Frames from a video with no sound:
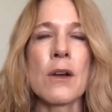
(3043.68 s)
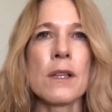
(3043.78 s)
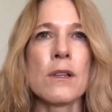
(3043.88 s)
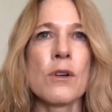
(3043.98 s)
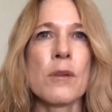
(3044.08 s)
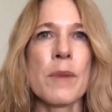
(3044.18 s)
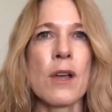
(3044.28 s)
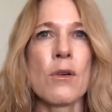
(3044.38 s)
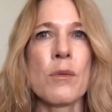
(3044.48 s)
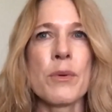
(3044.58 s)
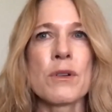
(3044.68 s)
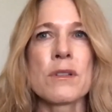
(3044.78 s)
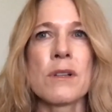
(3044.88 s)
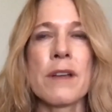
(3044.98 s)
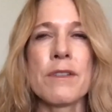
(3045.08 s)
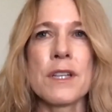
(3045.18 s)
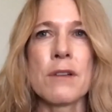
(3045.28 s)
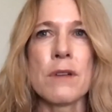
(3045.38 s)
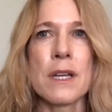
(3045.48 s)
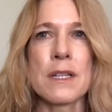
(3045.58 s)
lower my own personal everyday
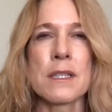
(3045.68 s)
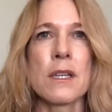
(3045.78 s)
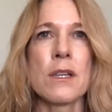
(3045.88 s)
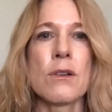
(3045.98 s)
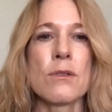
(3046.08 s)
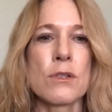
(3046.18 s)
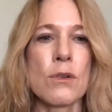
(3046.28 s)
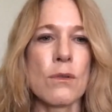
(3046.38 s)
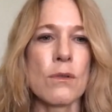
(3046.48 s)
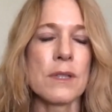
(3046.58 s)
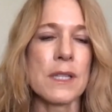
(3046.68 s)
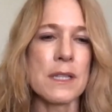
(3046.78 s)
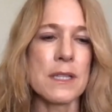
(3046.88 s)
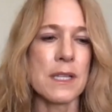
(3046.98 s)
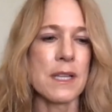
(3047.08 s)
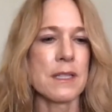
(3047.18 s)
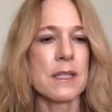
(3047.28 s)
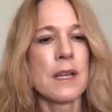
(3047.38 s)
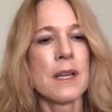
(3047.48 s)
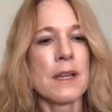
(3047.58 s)
risk? So Linsey has
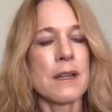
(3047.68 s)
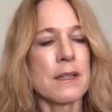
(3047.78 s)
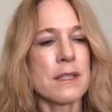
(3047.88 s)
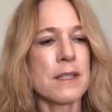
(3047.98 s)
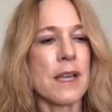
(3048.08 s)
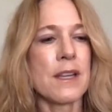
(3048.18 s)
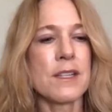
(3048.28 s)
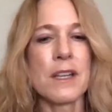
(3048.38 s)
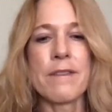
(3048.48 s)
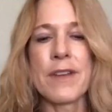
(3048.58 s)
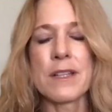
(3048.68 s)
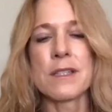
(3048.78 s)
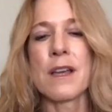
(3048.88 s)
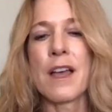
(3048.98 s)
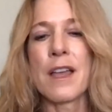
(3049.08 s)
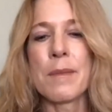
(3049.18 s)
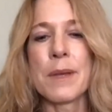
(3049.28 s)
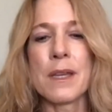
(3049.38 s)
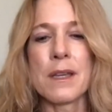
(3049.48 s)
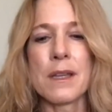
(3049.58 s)
decided to invest time
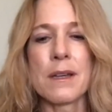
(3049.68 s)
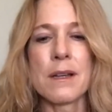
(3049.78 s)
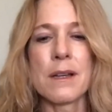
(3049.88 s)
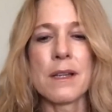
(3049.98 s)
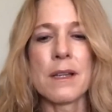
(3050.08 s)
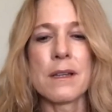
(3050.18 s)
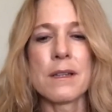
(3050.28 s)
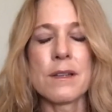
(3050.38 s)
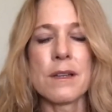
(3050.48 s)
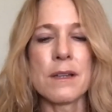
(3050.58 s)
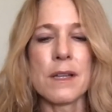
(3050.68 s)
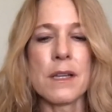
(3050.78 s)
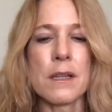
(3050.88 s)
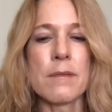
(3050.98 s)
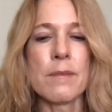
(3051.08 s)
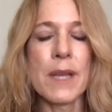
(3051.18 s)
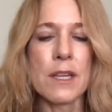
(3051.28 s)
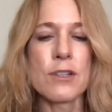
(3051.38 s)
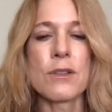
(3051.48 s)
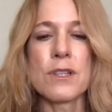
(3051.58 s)
in
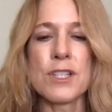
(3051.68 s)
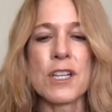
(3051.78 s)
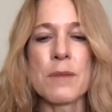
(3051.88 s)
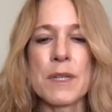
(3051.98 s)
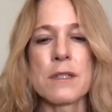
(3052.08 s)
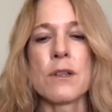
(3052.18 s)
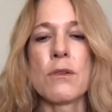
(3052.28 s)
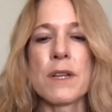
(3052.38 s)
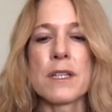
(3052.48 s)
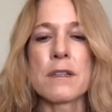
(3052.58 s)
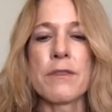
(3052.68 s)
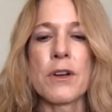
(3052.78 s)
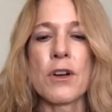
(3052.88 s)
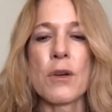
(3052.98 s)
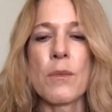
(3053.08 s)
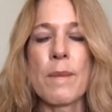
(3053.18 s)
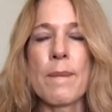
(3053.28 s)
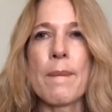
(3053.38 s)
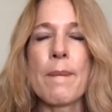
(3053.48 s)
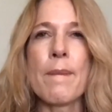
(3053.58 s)
making sure the gym is low risk for her.
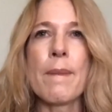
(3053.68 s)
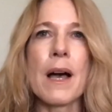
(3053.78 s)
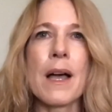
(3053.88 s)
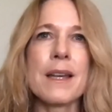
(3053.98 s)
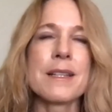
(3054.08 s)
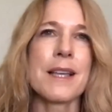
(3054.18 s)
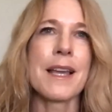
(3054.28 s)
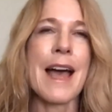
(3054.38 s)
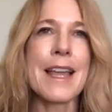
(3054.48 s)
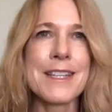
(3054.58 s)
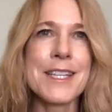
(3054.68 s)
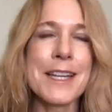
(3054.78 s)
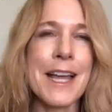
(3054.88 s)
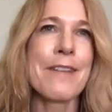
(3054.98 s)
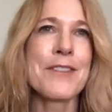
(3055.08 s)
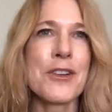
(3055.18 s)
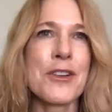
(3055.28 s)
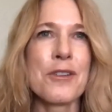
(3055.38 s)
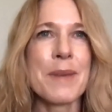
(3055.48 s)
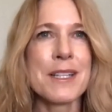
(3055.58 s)
Mine is like, I did have to go
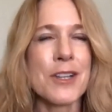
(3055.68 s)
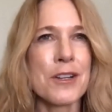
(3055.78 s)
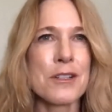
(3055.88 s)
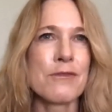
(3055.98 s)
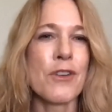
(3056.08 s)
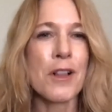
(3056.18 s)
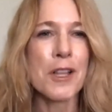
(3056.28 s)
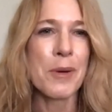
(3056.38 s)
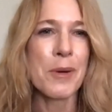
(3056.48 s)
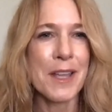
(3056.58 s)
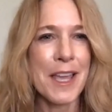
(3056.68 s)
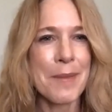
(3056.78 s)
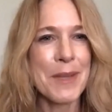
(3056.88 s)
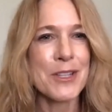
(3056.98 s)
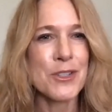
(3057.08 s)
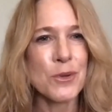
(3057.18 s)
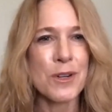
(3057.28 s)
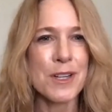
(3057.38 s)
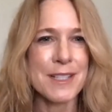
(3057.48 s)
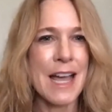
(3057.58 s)
to my daughter's volleyball game
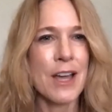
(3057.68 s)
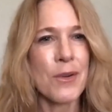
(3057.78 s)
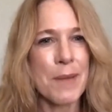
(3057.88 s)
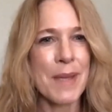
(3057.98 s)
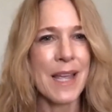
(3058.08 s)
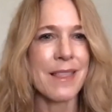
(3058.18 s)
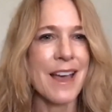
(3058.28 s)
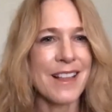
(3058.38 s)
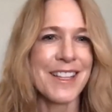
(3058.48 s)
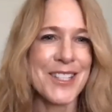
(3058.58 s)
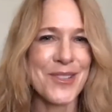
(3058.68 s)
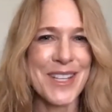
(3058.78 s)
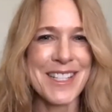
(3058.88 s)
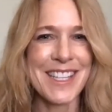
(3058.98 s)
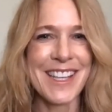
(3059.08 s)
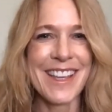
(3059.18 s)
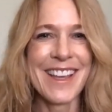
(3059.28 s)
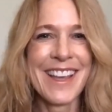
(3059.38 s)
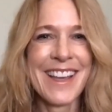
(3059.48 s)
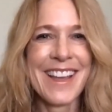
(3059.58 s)
indoors. How do I make that less risky?
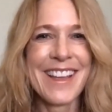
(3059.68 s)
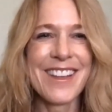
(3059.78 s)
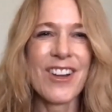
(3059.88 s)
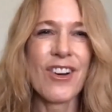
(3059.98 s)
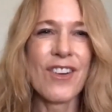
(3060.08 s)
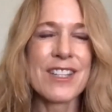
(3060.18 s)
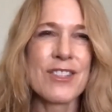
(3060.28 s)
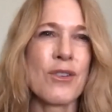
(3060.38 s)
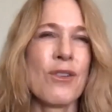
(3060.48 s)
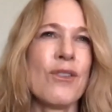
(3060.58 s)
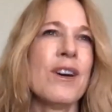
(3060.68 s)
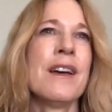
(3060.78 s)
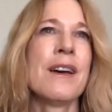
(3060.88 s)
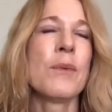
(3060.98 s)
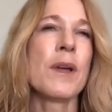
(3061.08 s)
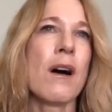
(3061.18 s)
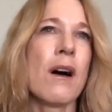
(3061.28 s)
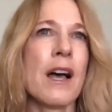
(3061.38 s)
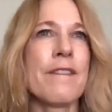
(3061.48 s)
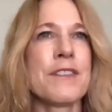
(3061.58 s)
And so we all have